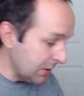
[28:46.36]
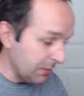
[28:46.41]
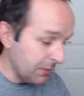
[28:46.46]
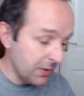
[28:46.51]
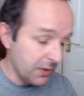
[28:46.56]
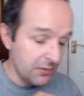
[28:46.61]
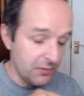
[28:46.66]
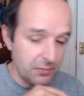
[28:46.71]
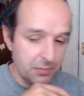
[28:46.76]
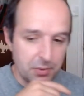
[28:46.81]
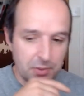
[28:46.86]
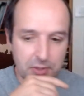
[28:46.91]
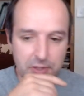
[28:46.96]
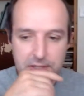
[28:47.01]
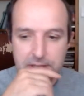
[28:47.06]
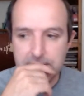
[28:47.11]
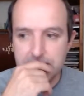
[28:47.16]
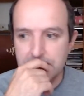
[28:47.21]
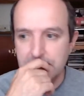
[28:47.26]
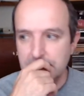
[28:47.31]
might be
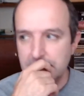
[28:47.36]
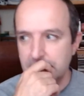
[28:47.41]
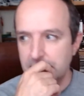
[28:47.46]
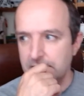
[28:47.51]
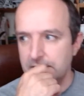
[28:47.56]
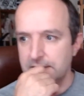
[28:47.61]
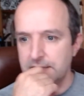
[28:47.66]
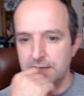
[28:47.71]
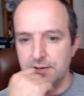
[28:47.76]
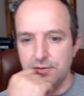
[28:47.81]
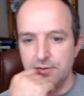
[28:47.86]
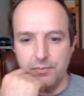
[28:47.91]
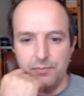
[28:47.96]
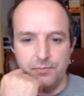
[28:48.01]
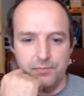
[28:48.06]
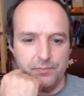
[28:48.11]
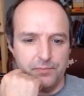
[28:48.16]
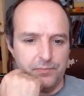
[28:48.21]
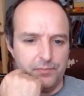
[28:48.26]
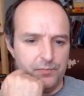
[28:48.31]
overpriced
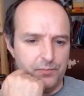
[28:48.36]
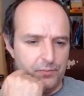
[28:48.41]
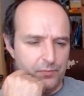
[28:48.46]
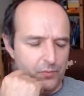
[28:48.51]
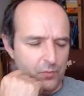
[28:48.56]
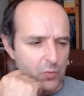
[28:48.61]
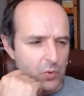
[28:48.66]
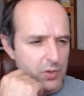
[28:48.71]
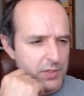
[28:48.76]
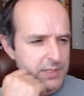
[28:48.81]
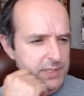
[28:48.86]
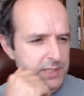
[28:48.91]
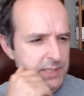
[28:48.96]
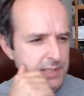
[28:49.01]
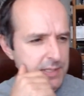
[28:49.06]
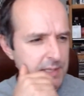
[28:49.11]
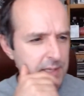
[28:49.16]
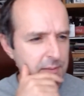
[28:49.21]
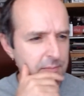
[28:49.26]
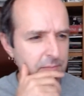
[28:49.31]
considering
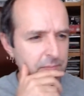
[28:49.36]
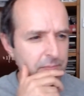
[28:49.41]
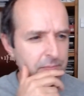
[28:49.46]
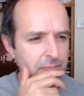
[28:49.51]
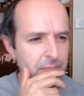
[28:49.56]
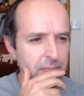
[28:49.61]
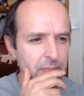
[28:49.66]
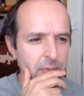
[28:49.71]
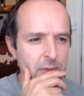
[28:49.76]
what's on